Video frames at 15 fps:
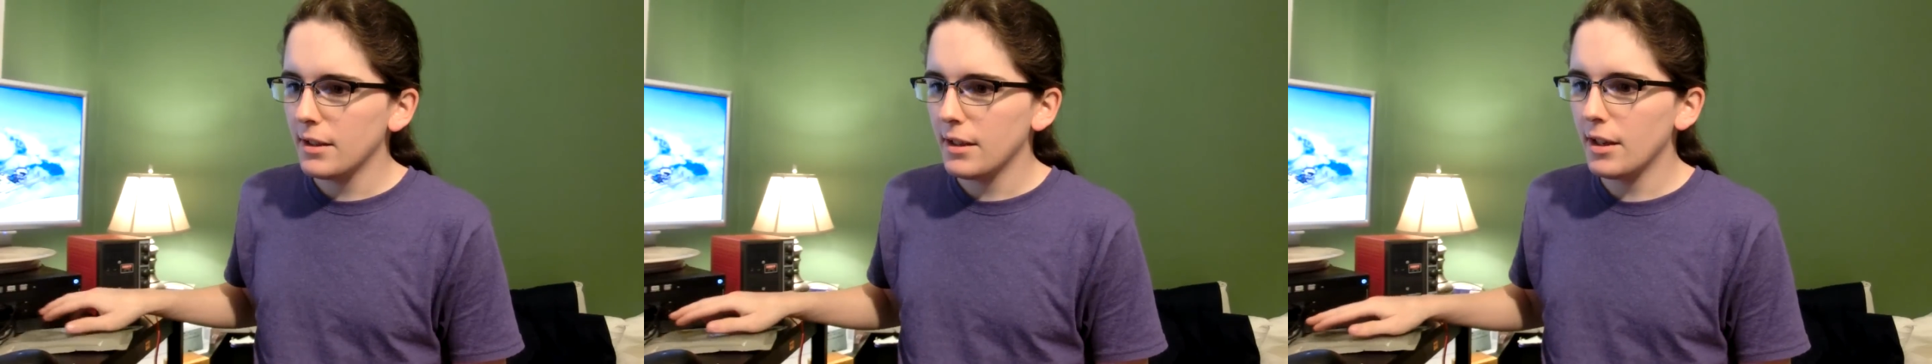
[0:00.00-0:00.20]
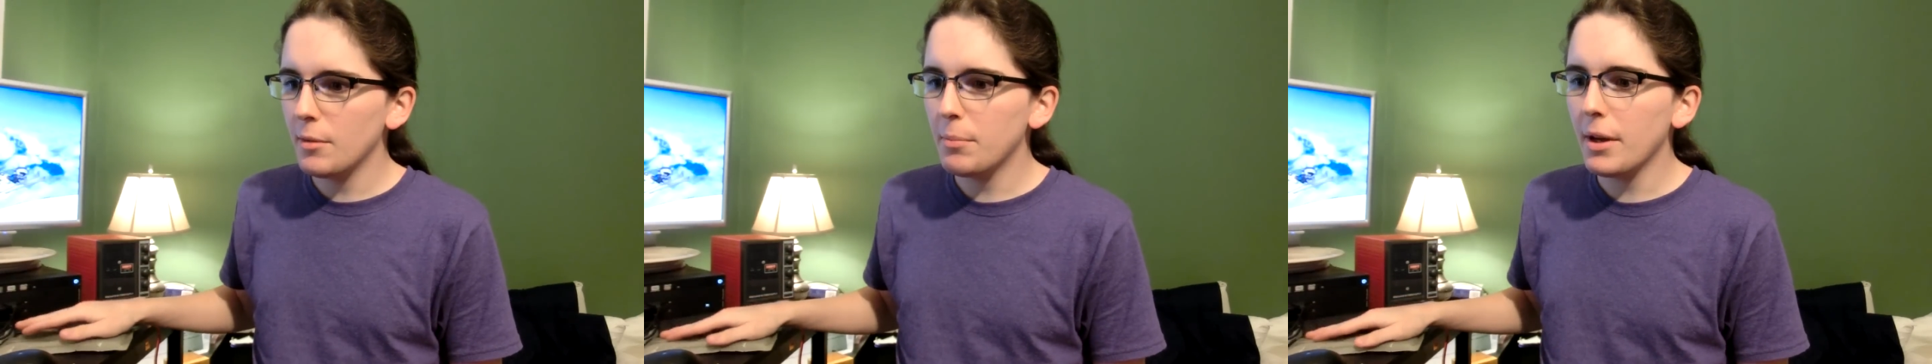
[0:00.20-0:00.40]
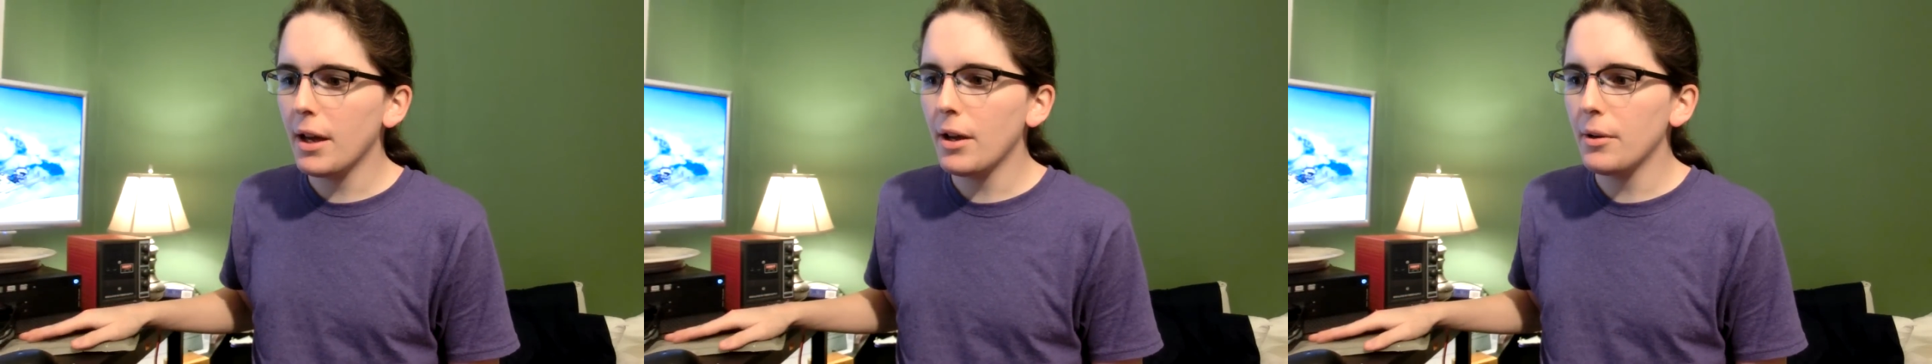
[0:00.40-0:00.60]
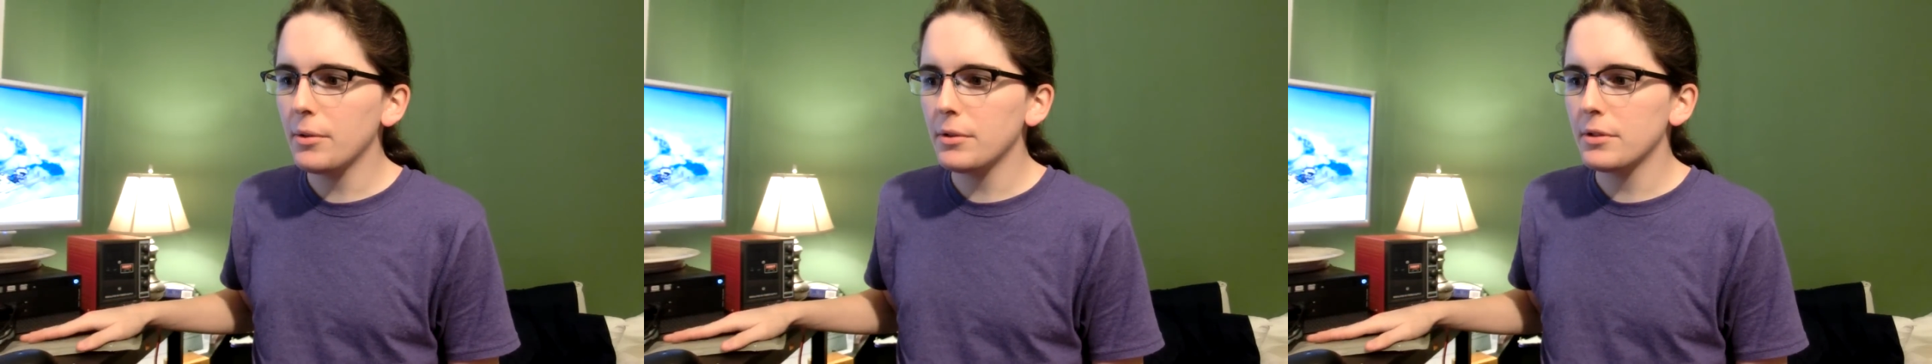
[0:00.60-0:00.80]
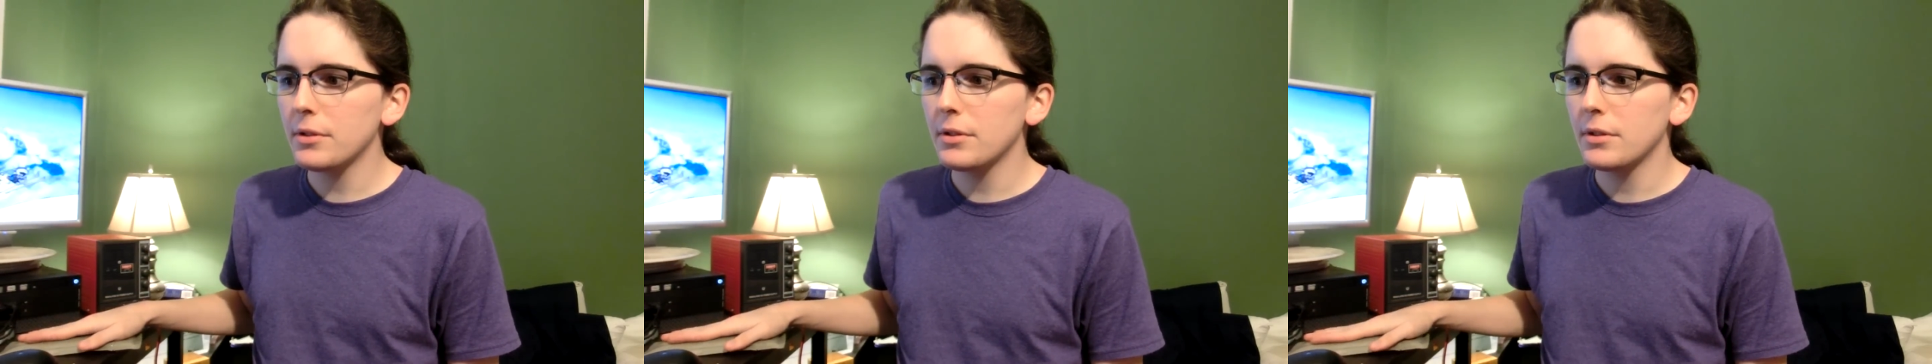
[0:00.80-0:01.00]

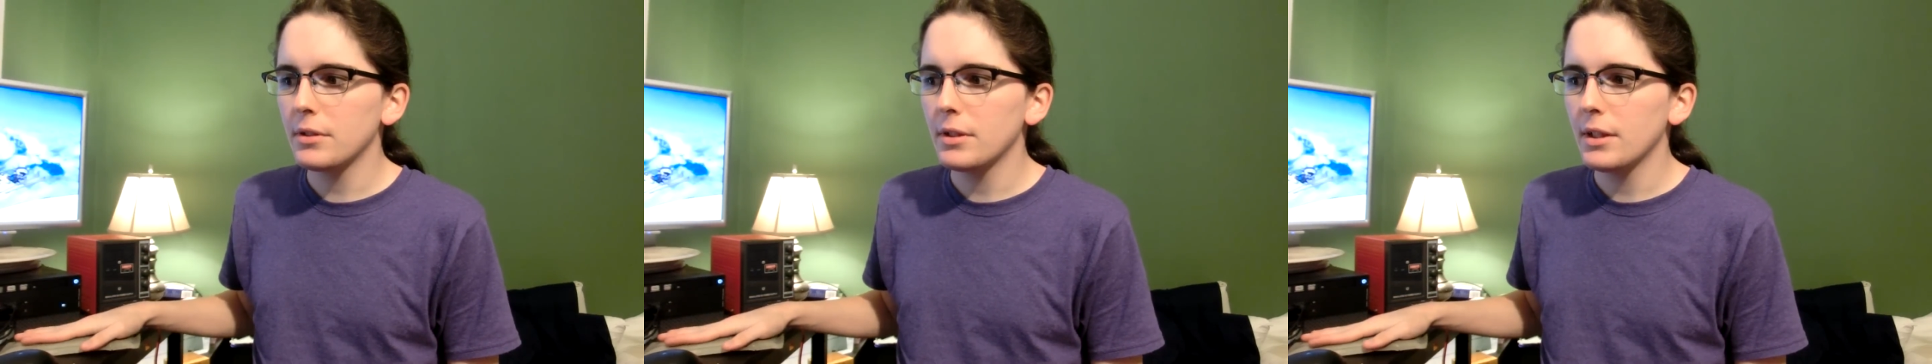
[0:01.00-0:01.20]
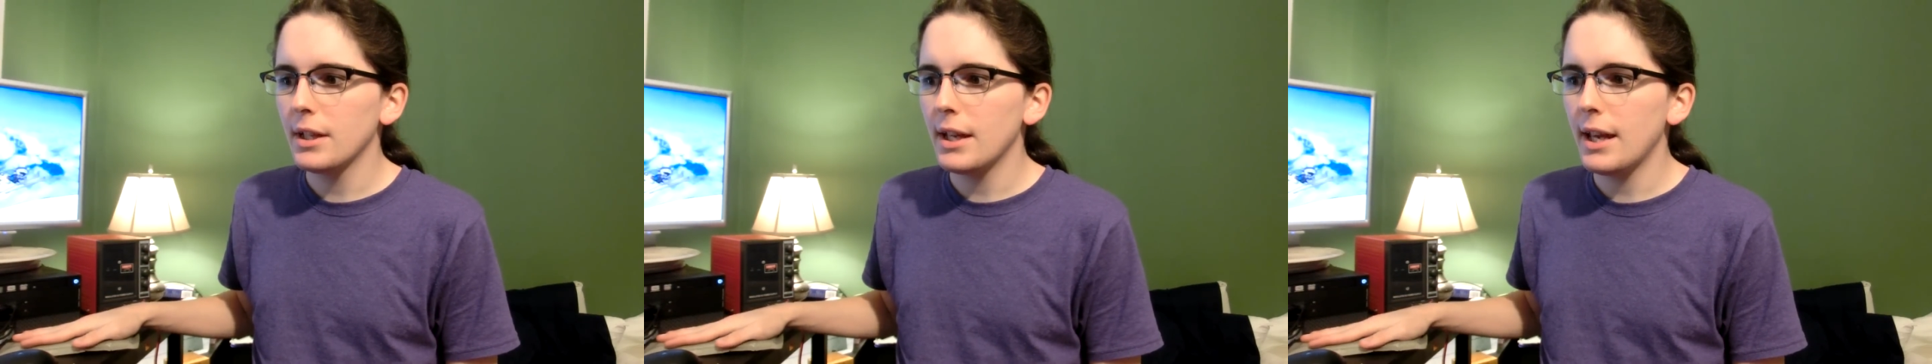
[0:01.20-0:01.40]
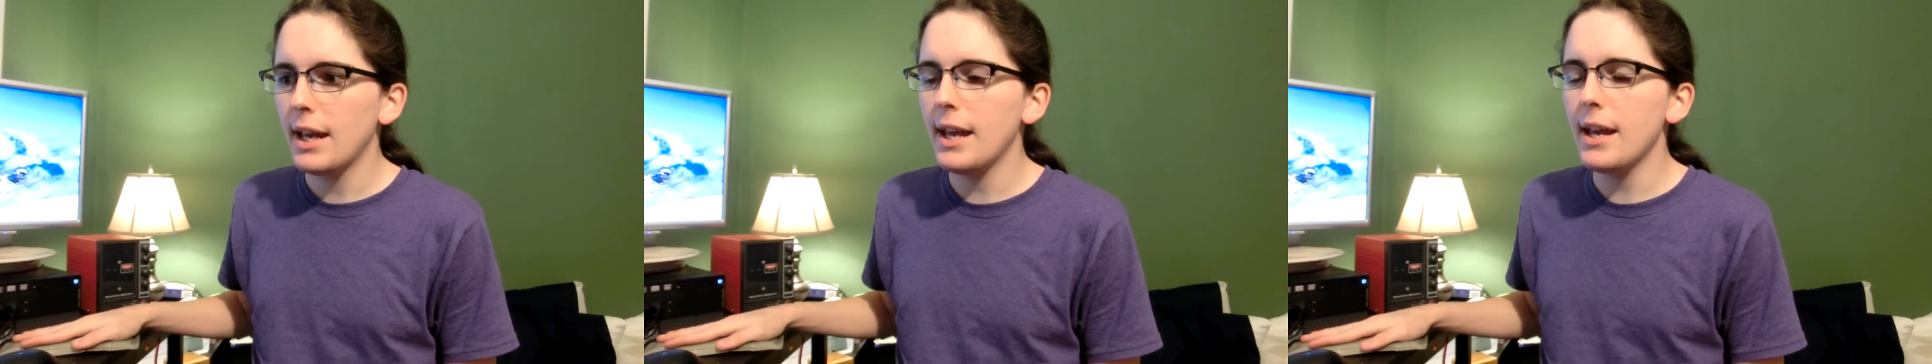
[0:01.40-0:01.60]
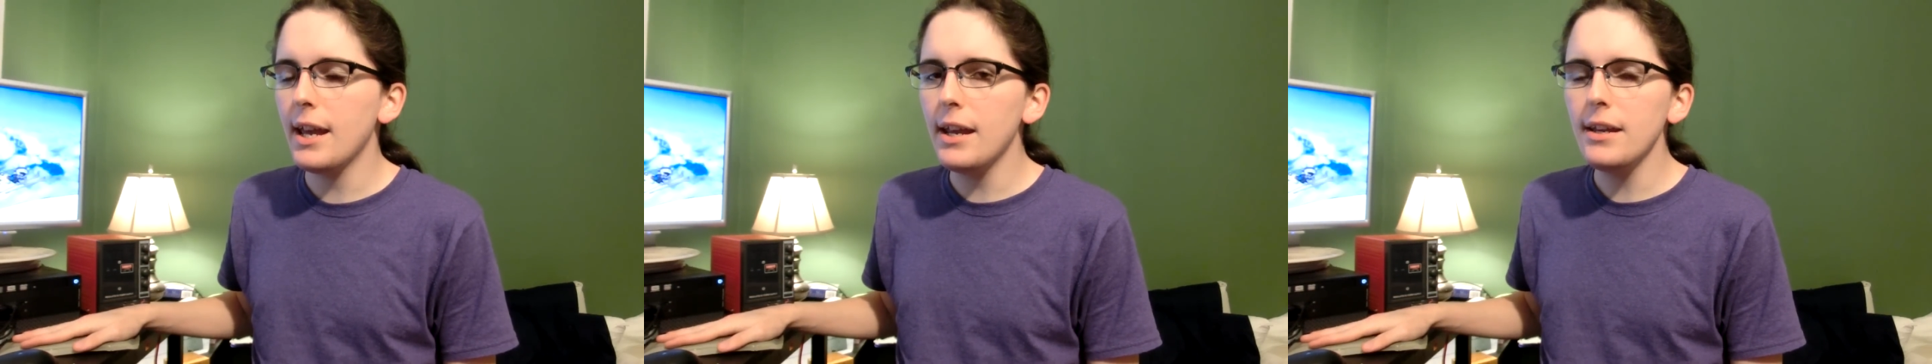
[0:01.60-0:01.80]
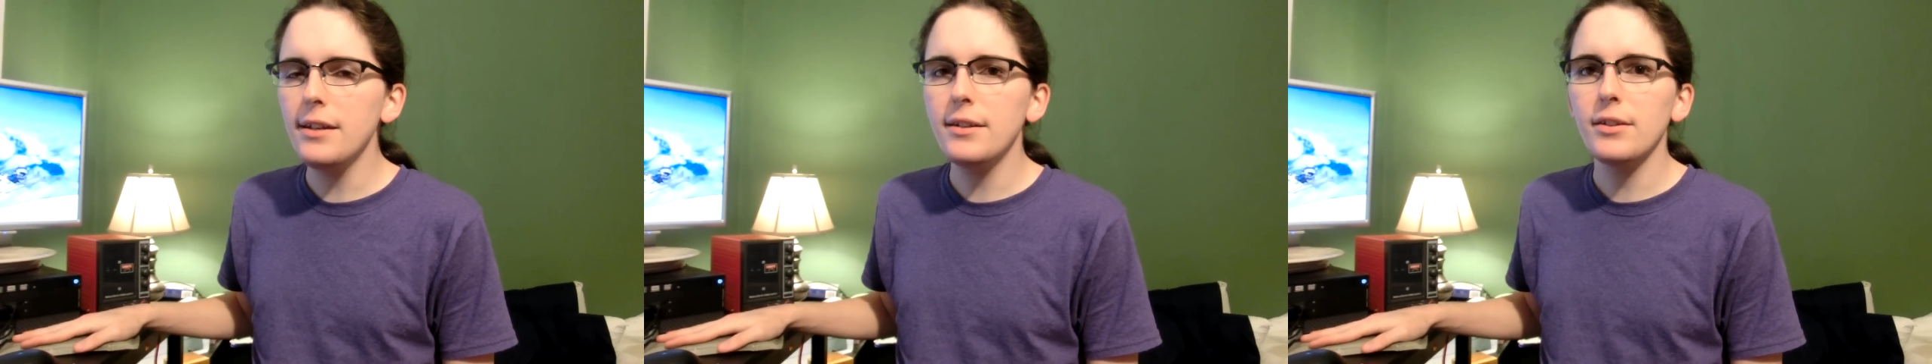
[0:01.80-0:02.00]
about
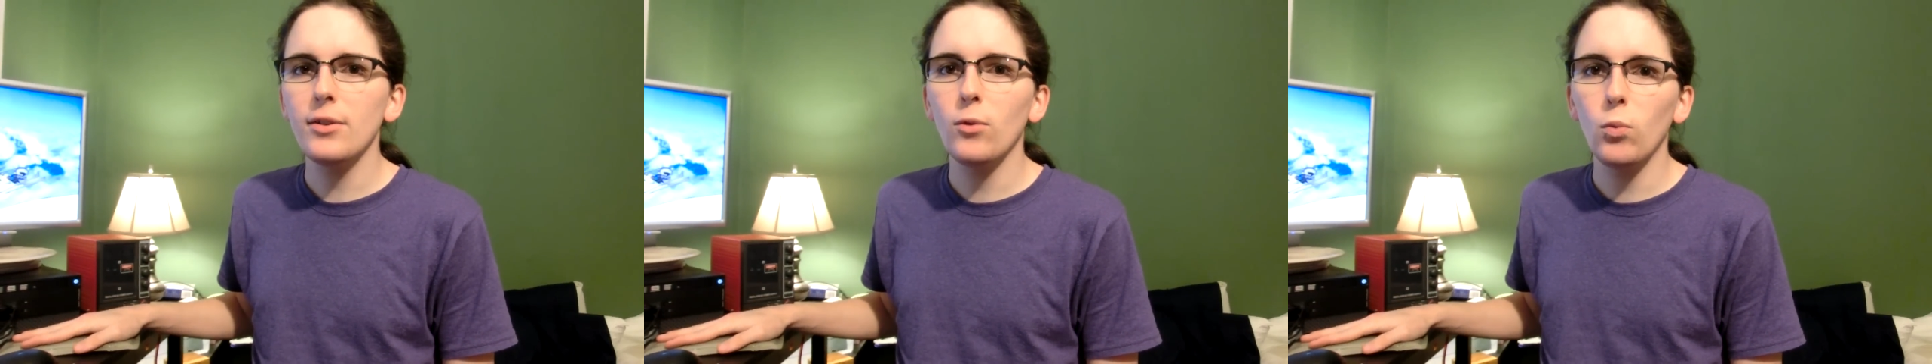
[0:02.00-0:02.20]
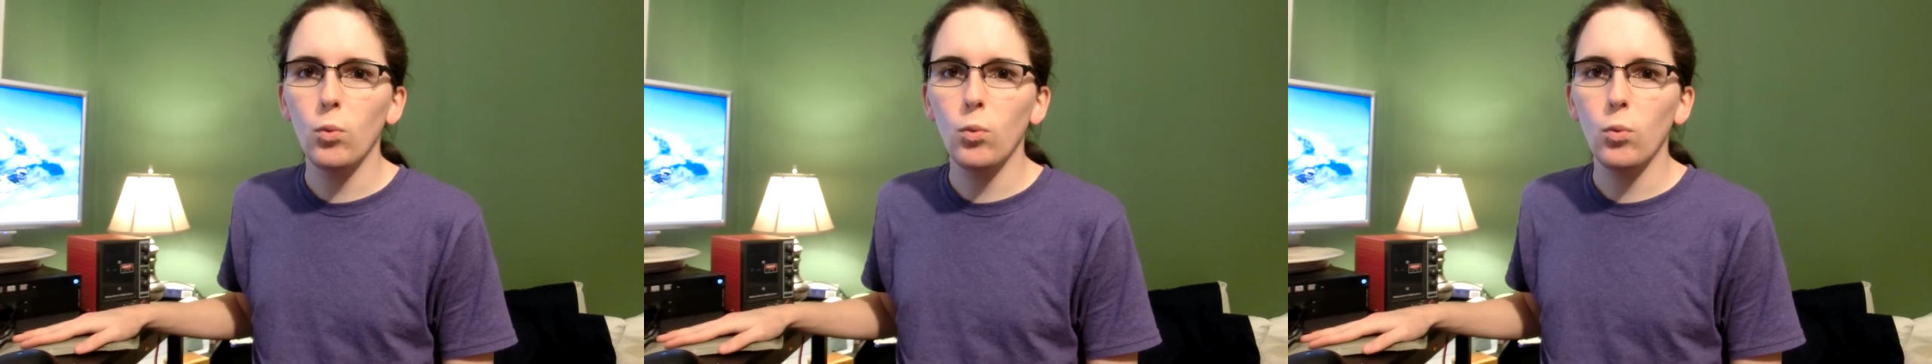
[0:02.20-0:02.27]
8,